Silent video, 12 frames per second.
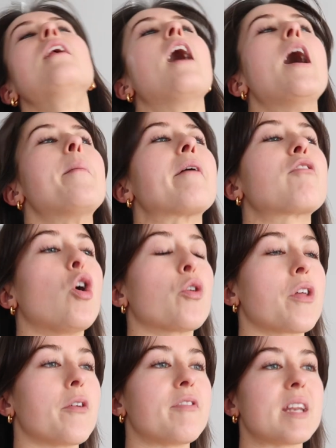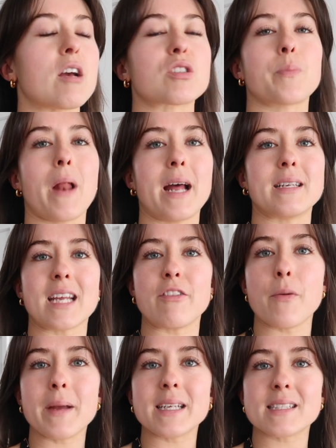Um, I've got other videos planned
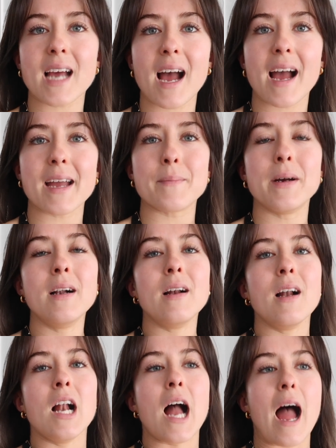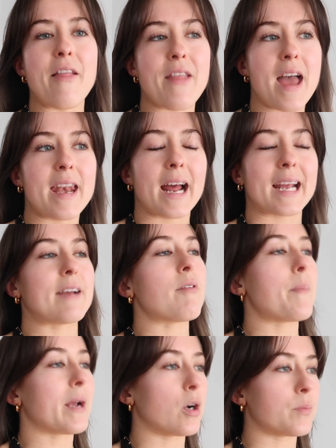in the meantime and then I can give
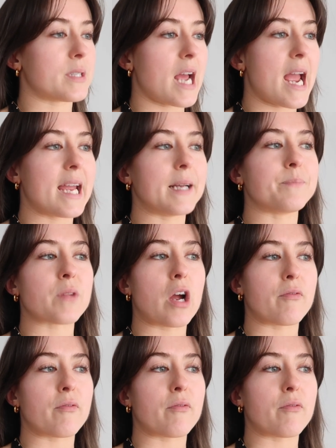a big update.